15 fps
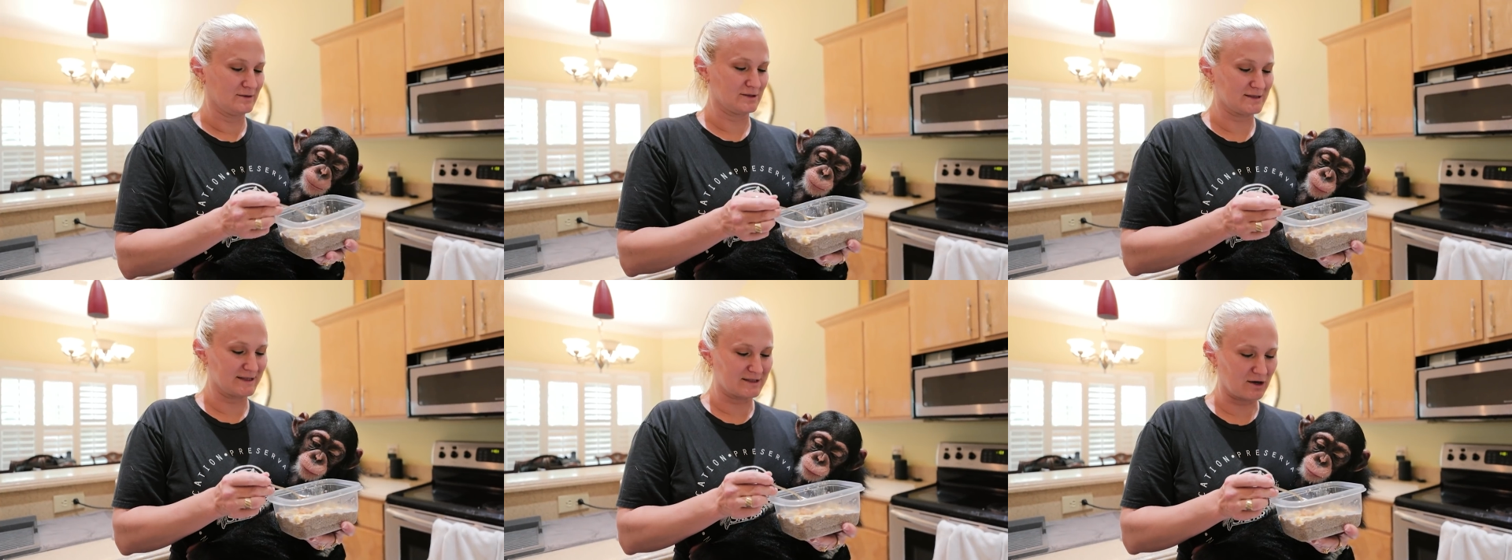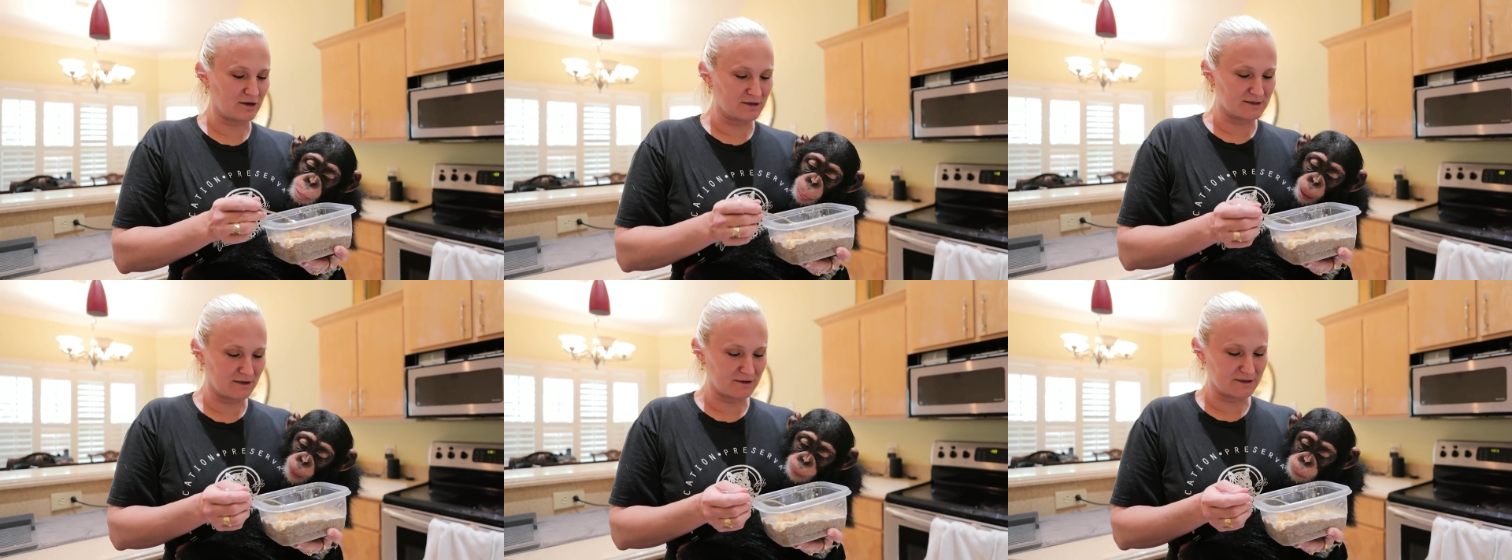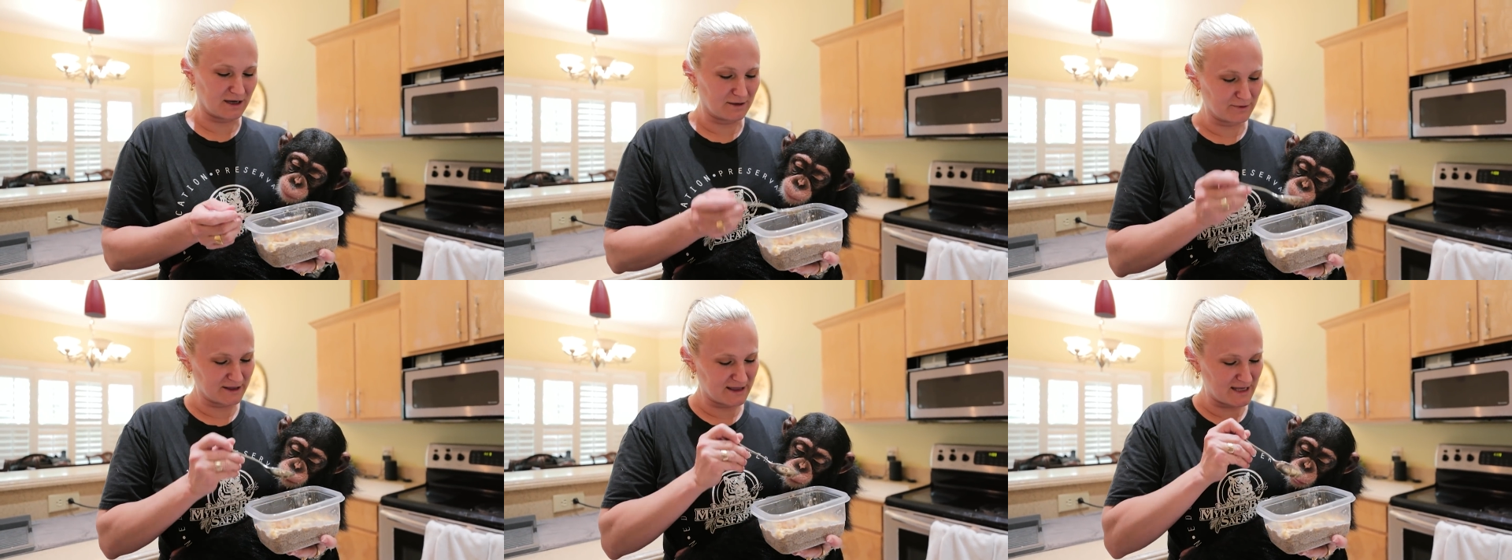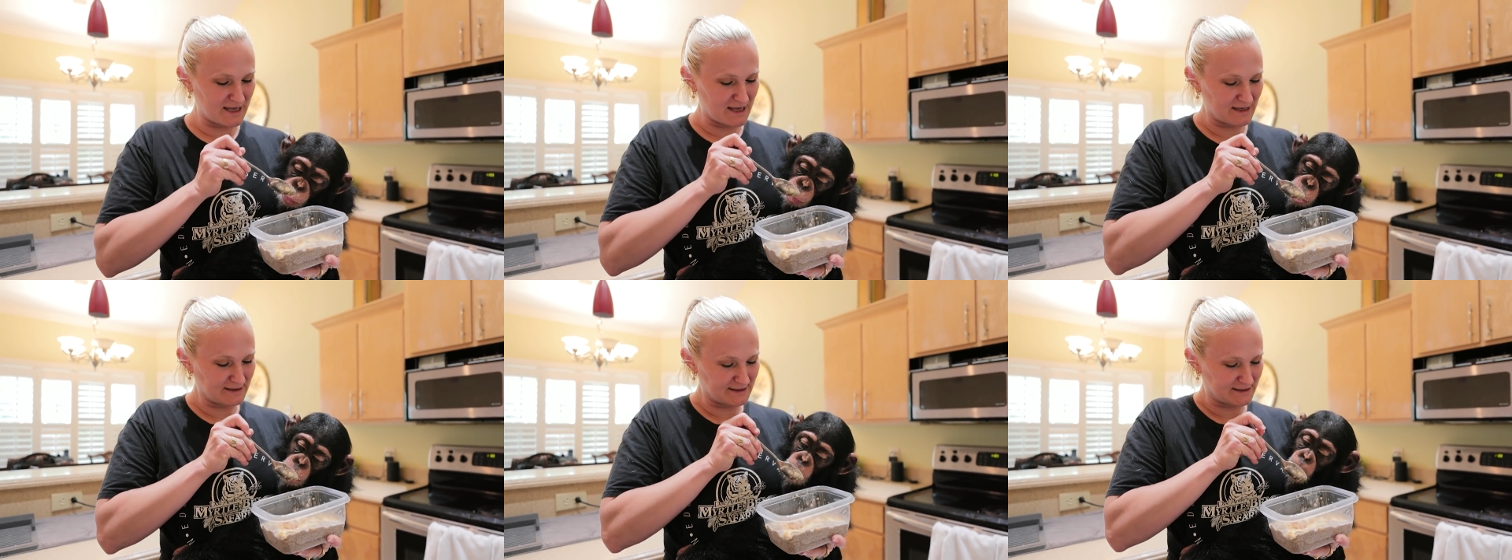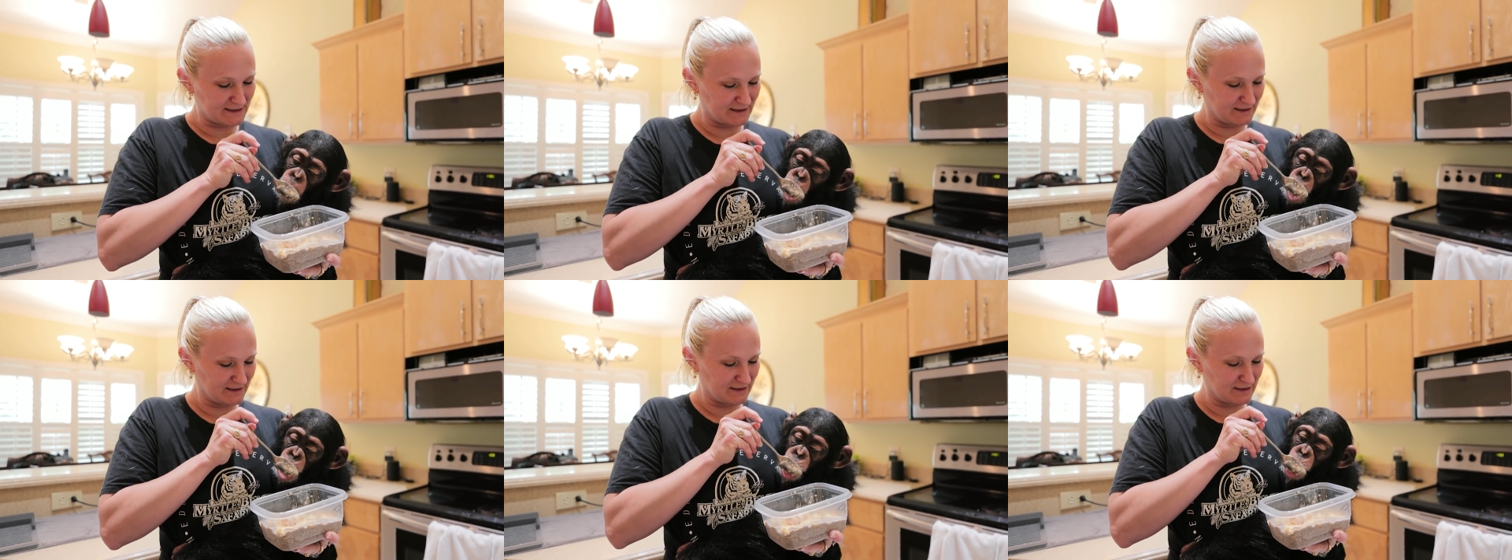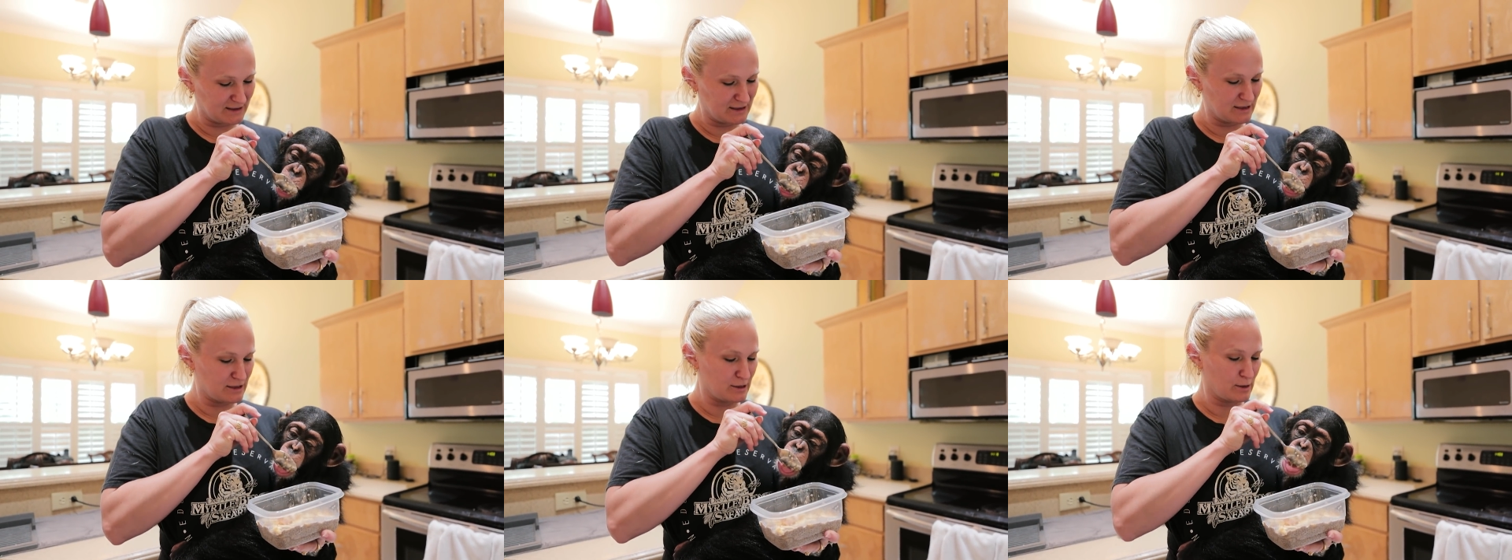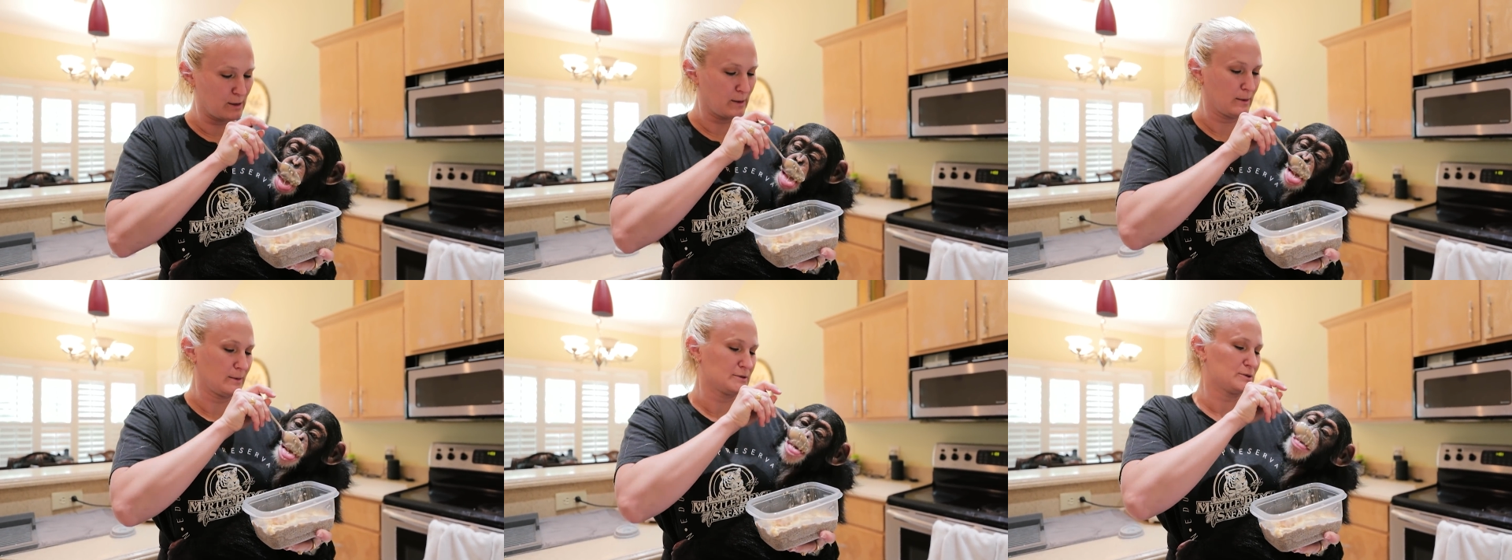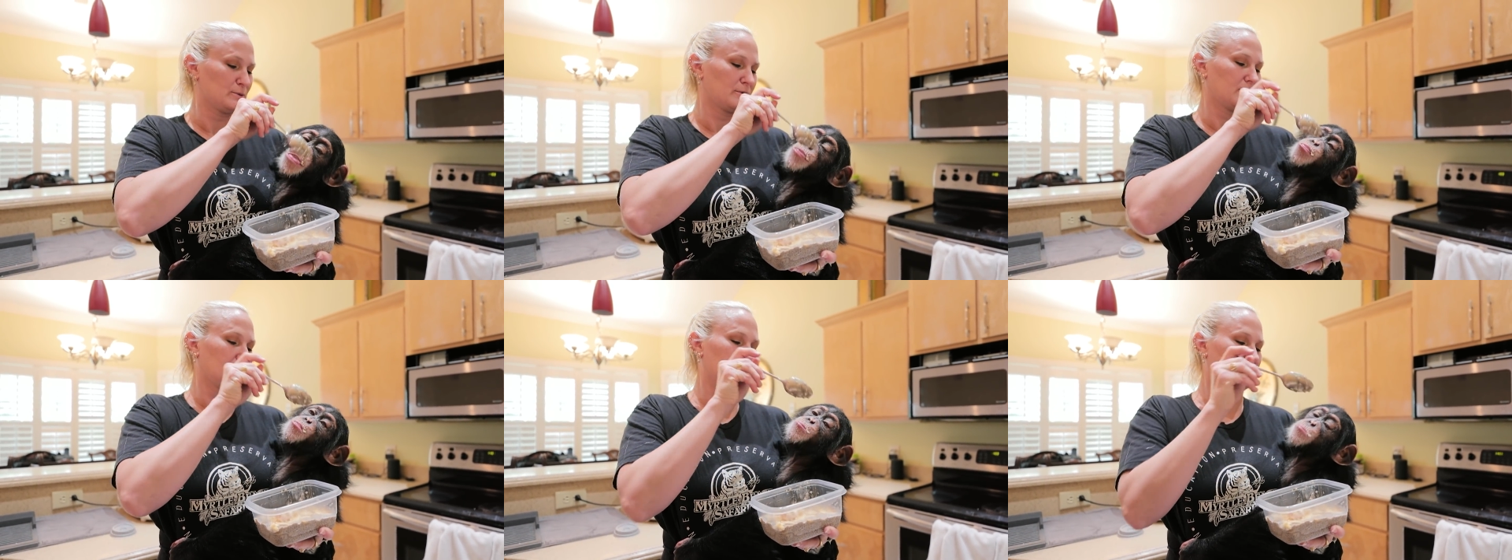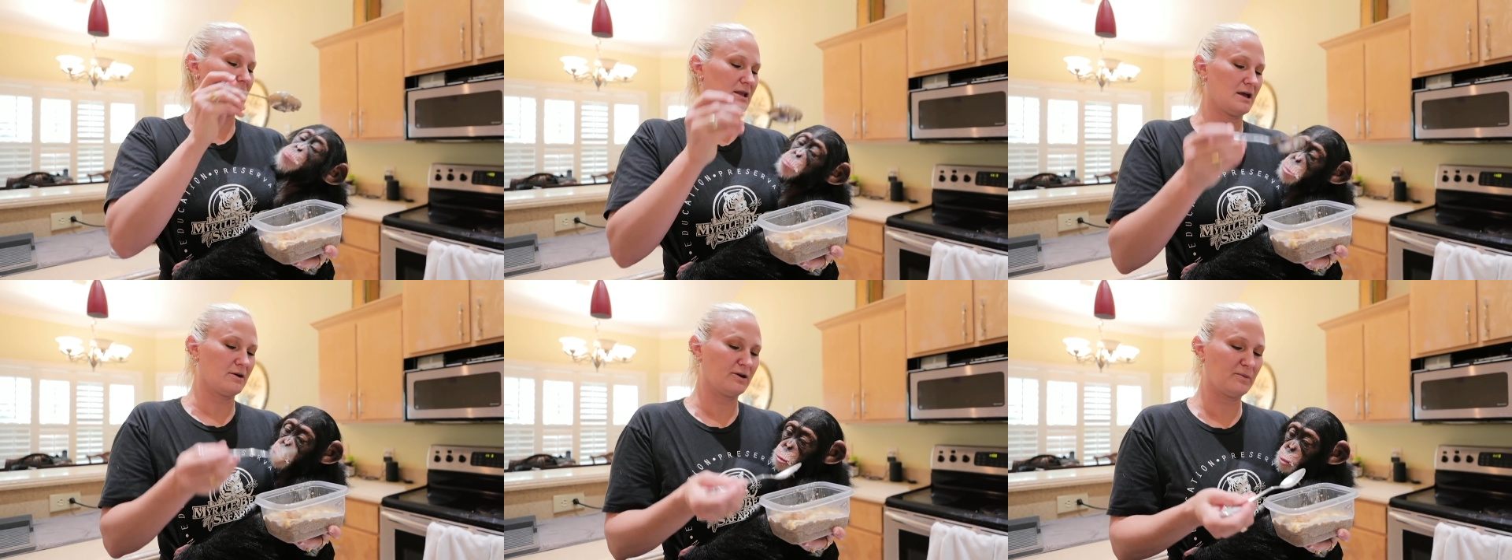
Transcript: Looks like Tara's all done with this. So we're gonna let